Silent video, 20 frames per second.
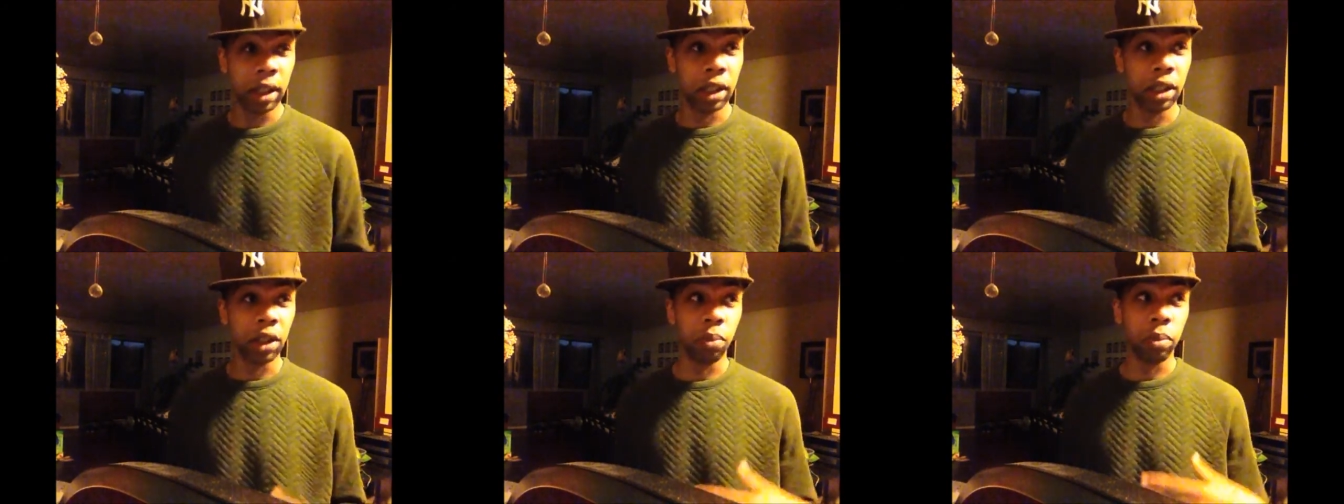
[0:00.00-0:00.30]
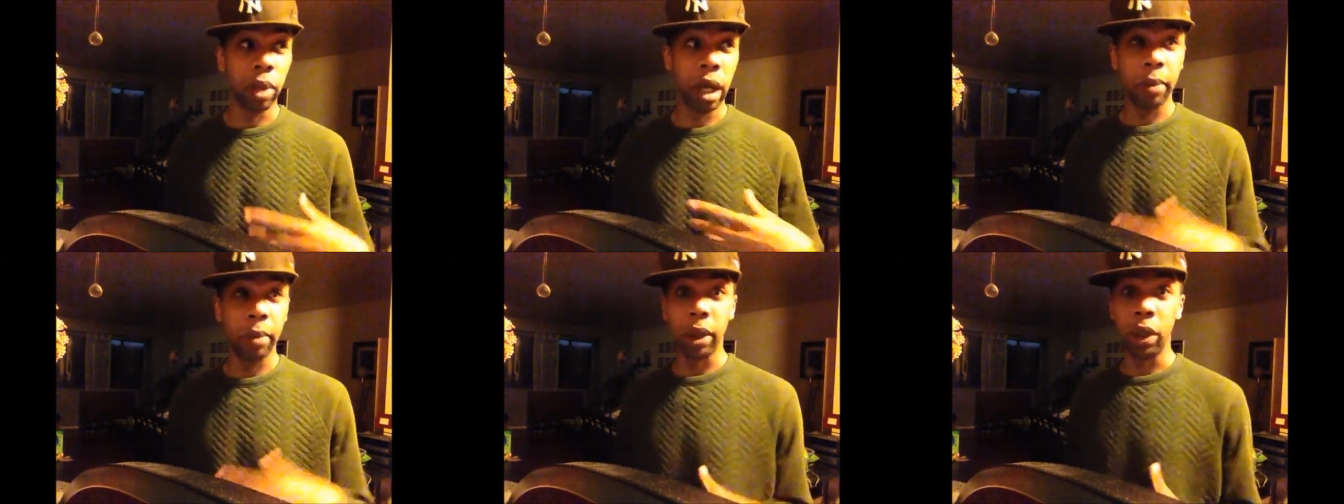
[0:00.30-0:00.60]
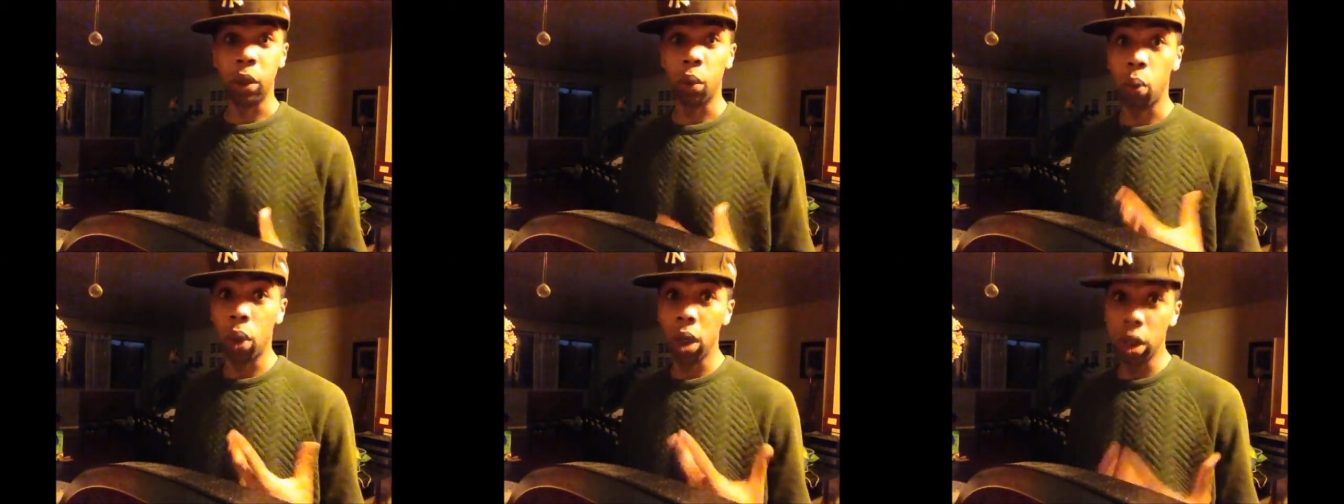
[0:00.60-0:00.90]
You
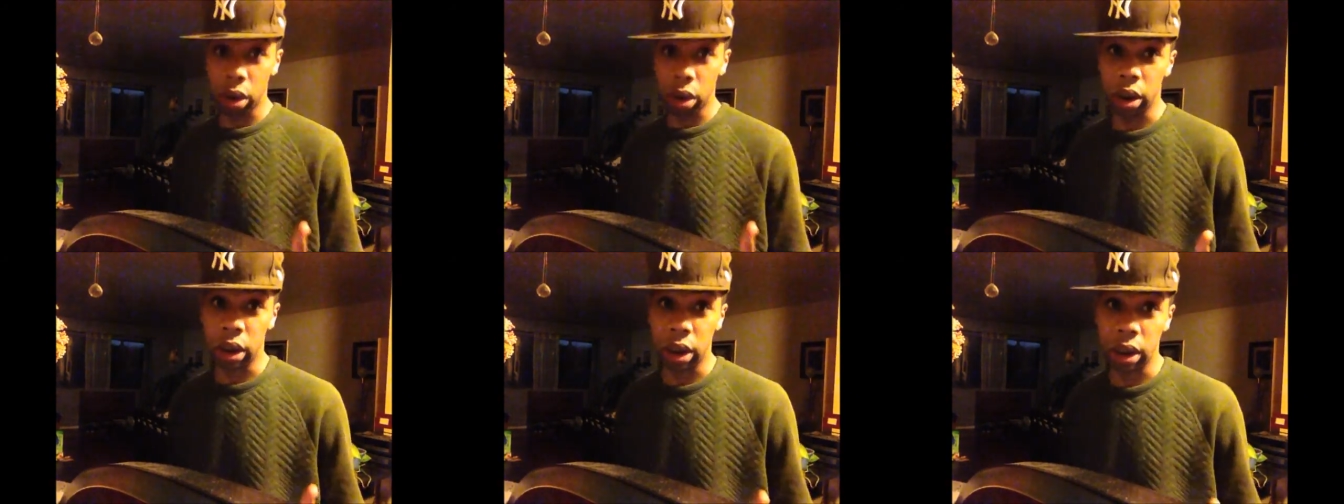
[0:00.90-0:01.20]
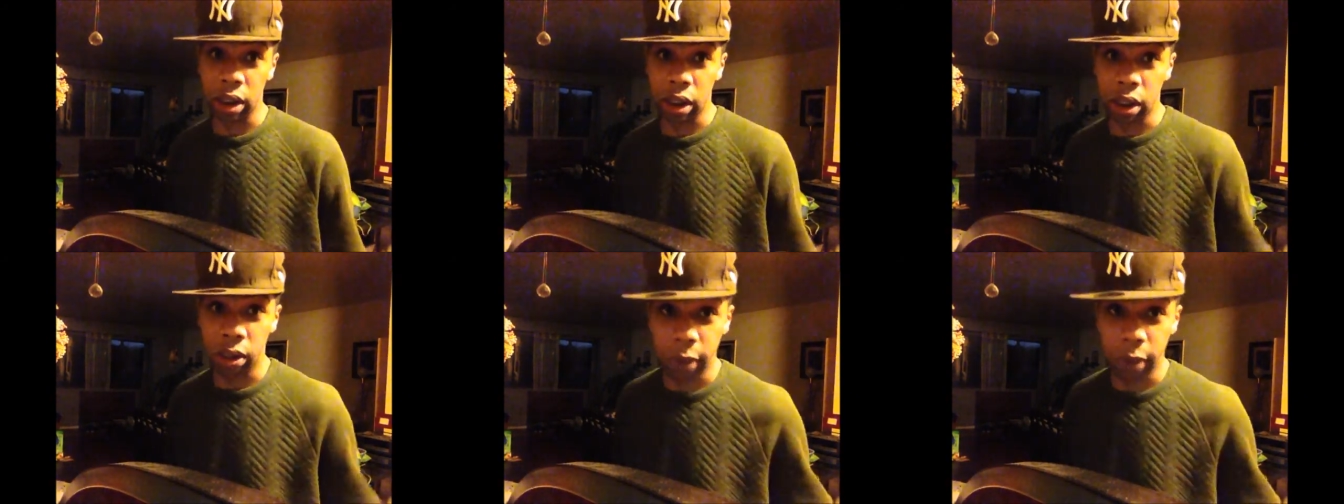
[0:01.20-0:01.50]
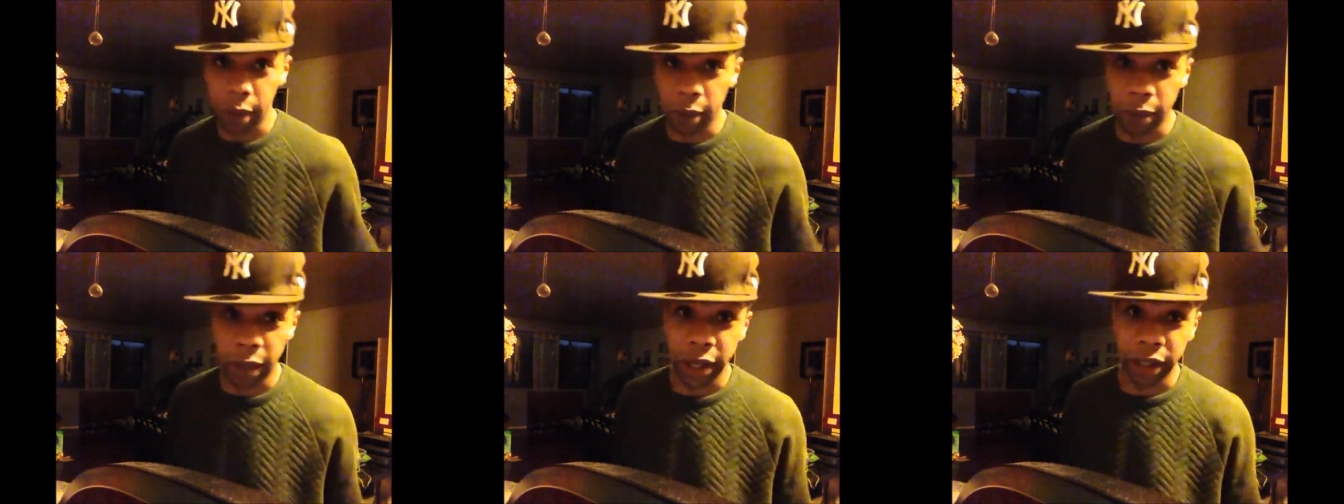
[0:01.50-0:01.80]
probably weren't going to tell
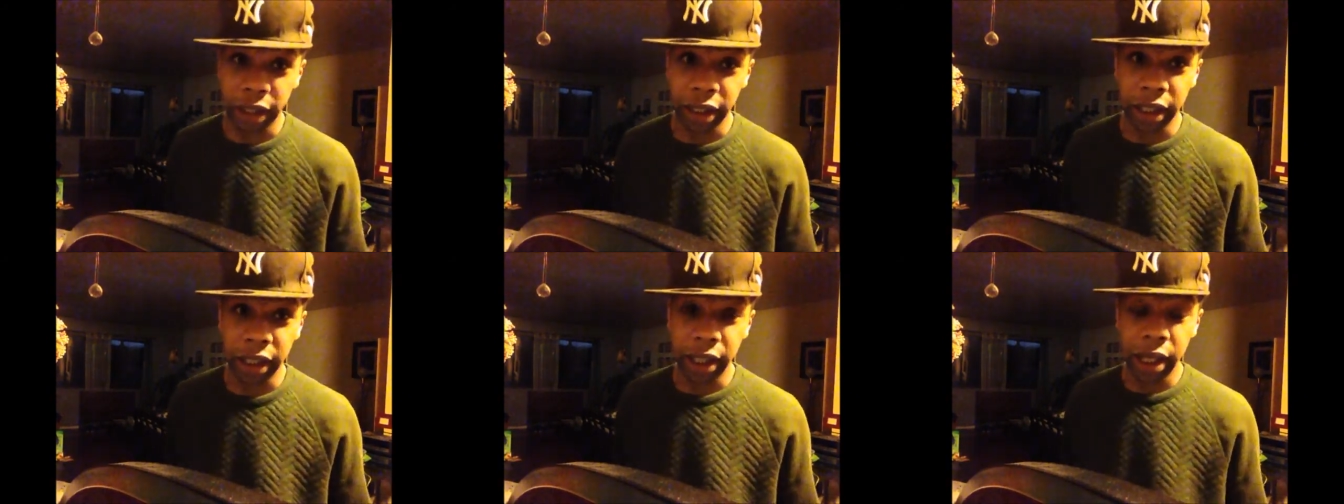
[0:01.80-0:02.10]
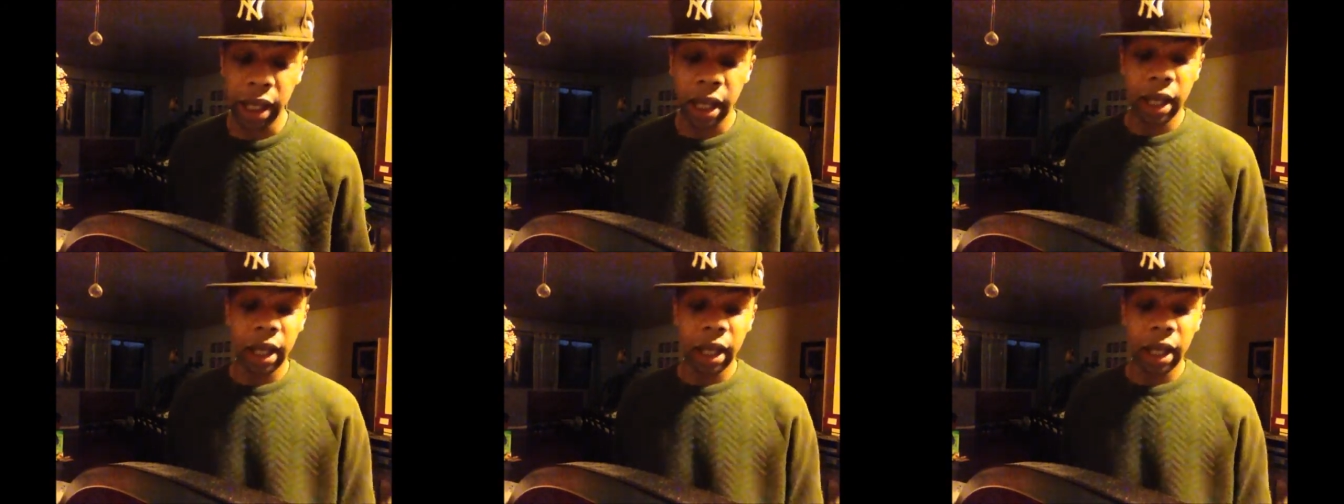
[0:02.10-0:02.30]
me about it.